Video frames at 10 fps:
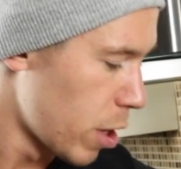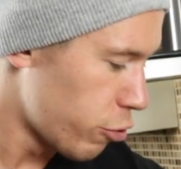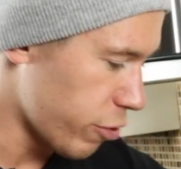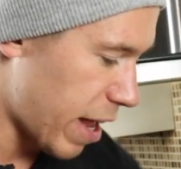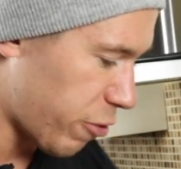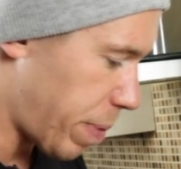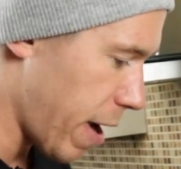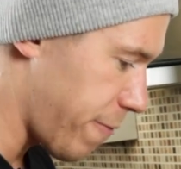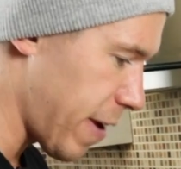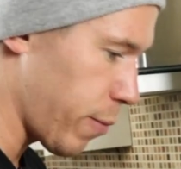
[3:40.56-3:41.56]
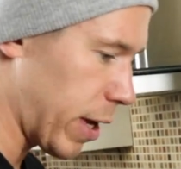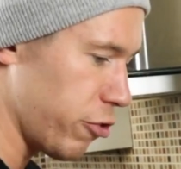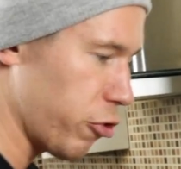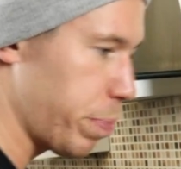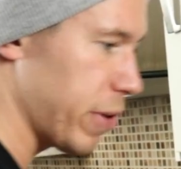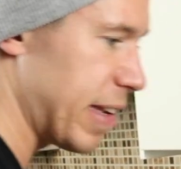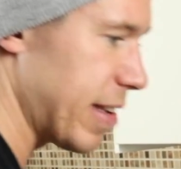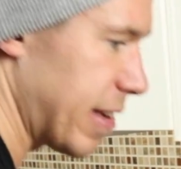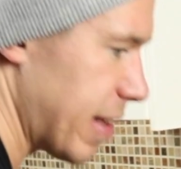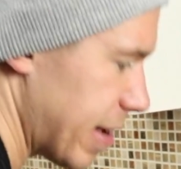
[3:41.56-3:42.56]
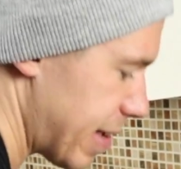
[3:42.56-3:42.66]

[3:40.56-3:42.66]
So that's perfect. We can just place this to the